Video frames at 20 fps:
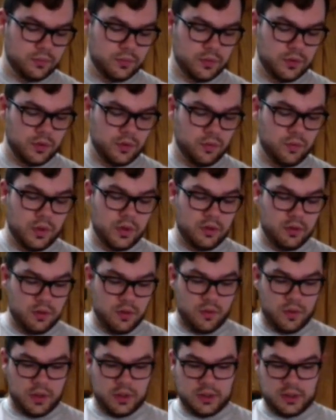So we are
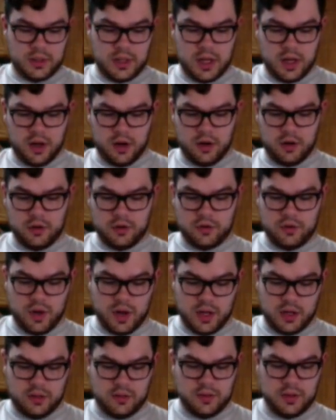going to get our dry
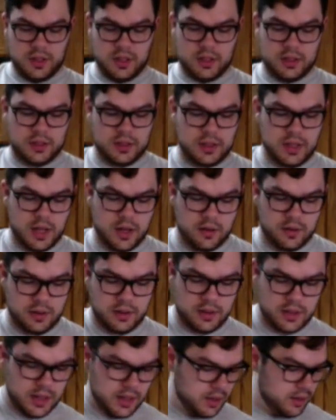ingredients down
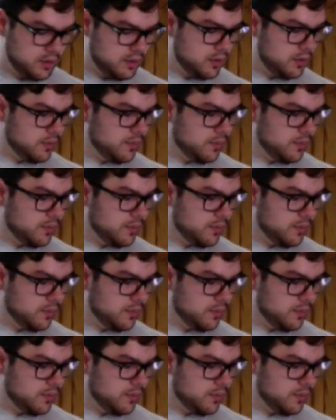in there,